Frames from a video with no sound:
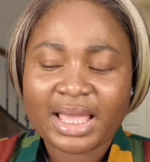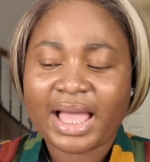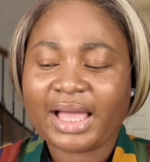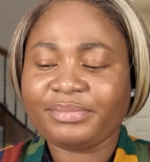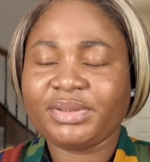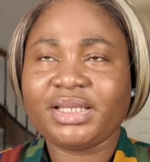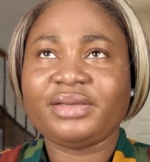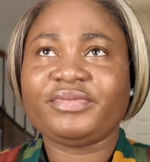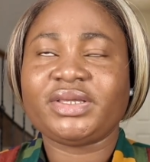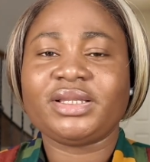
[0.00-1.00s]
I
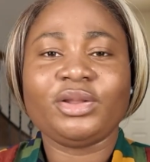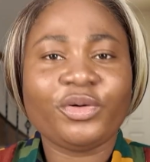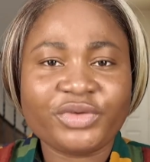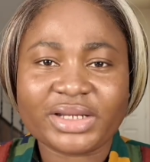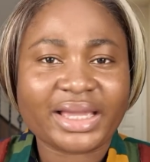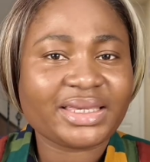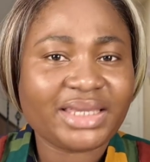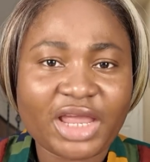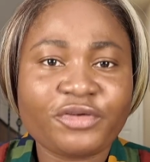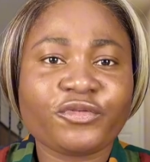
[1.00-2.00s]
believe in loving and
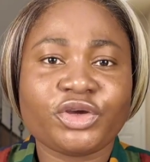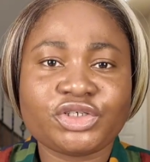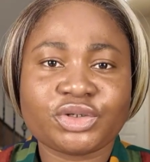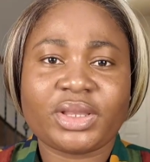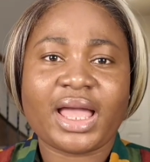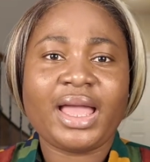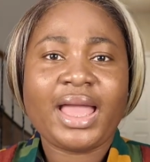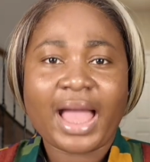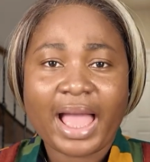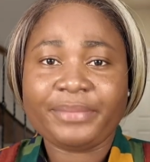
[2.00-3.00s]
caring for each other,
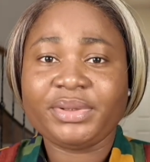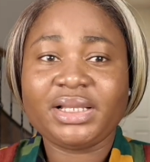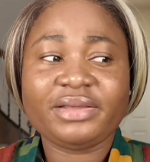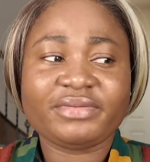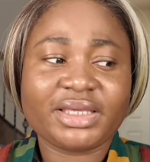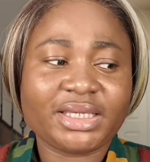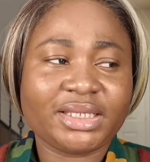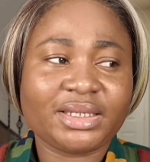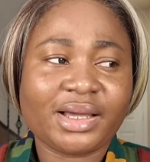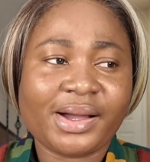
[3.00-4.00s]
I believe in